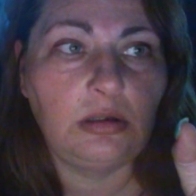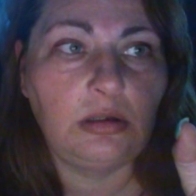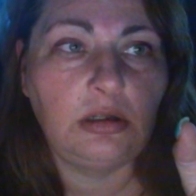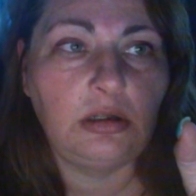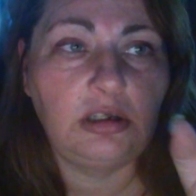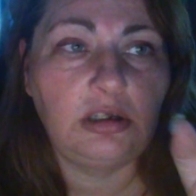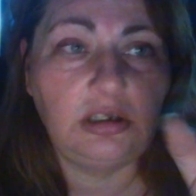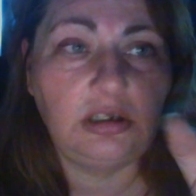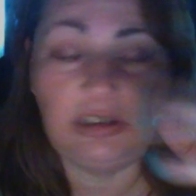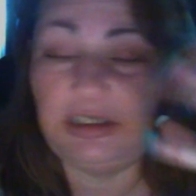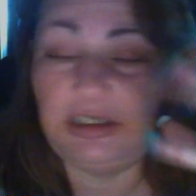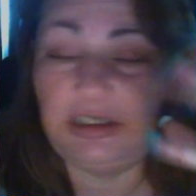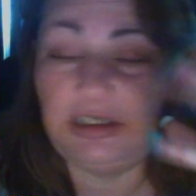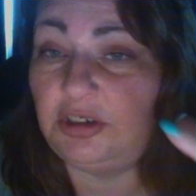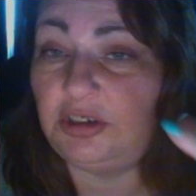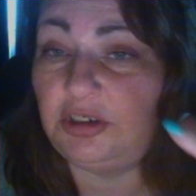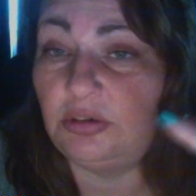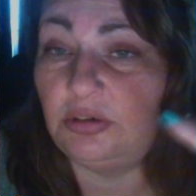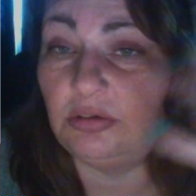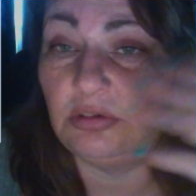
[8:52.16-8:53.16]

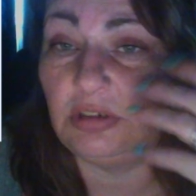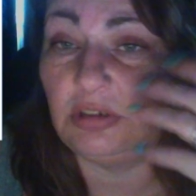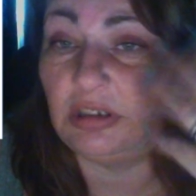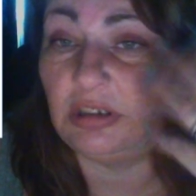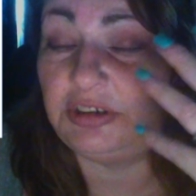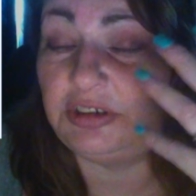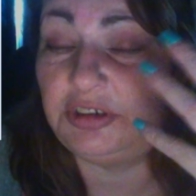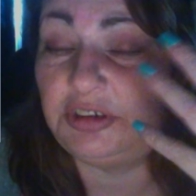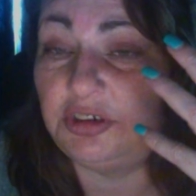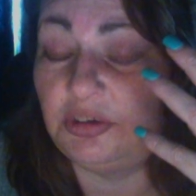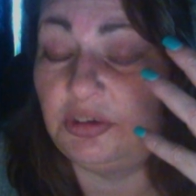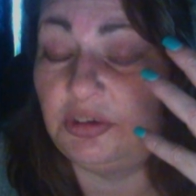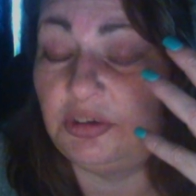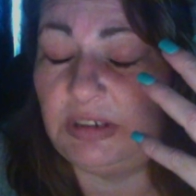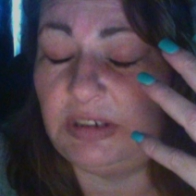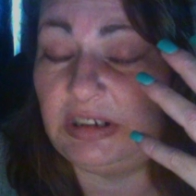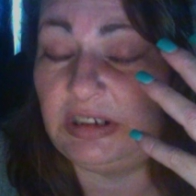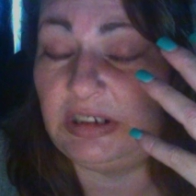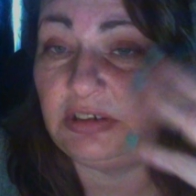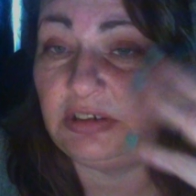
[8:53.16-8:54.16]
Cleansing your
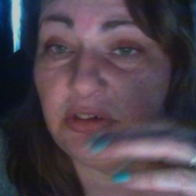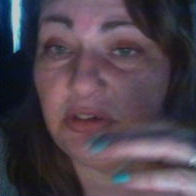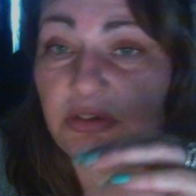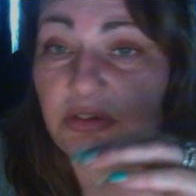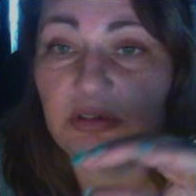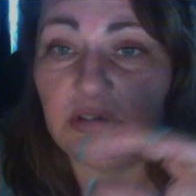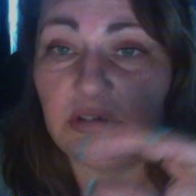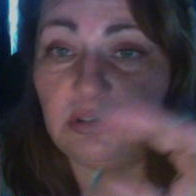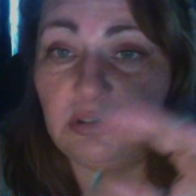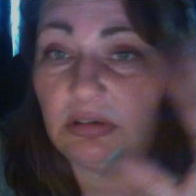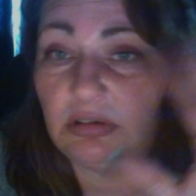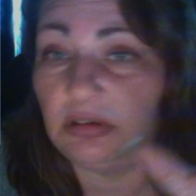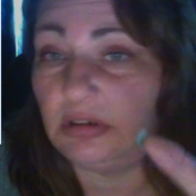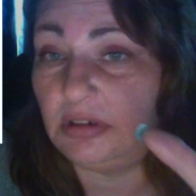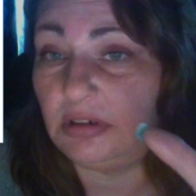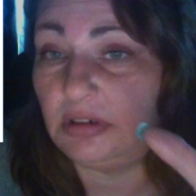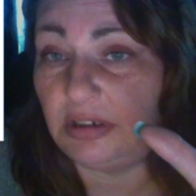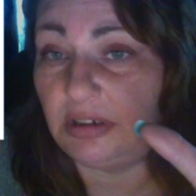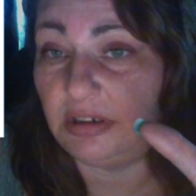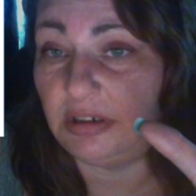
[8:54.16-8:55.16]
face
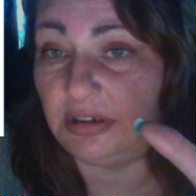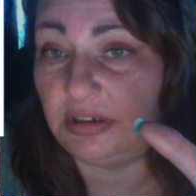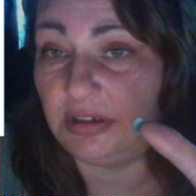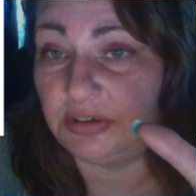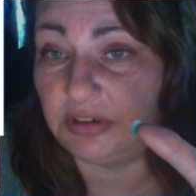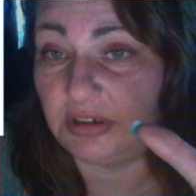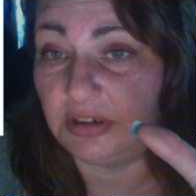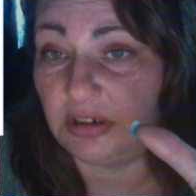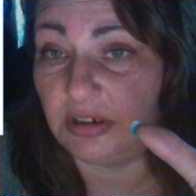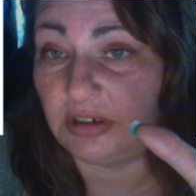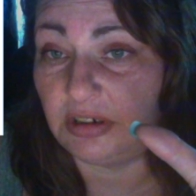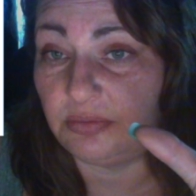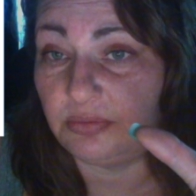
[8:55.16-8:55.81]
is enough